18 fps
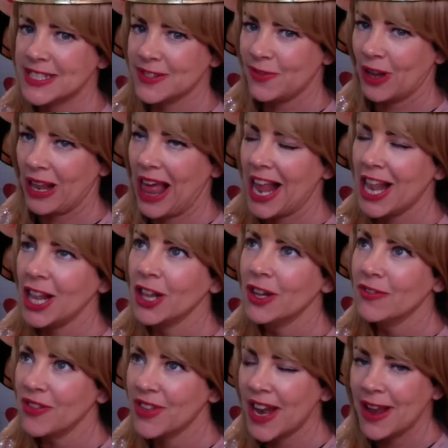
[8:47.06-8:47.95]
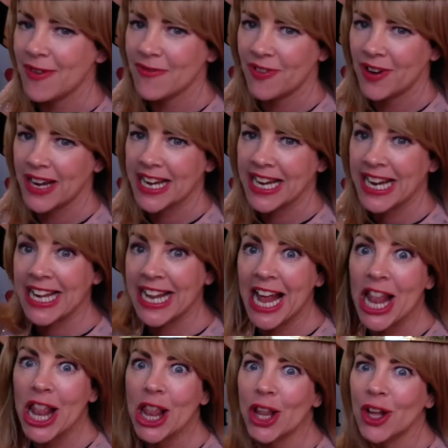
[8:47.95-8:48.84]
of all, I love the name Frankie and I
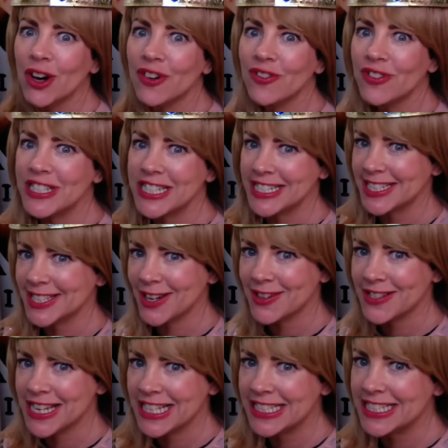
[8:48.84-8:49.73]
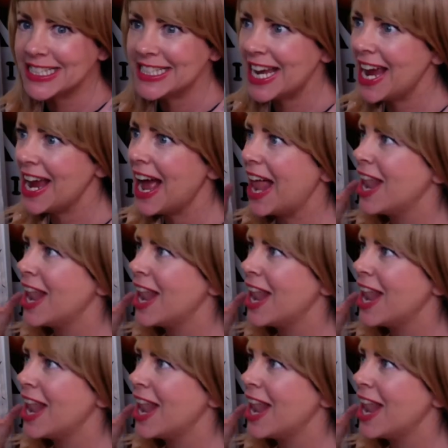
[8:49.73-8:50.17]
love disco dancing. I